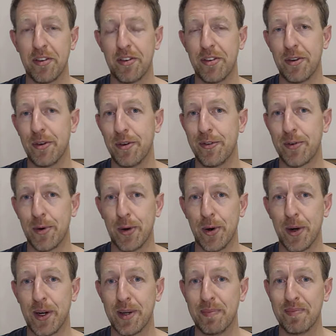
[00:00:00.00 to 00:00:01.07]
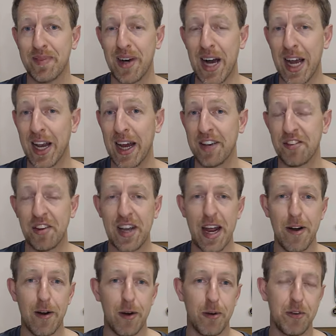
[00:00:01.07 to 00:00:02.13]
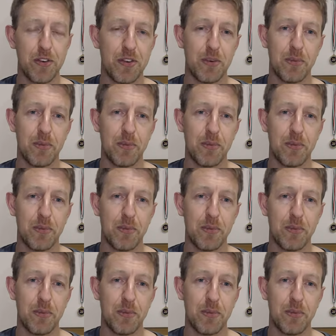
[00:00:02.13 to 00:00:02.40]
to draw highlights and arrows.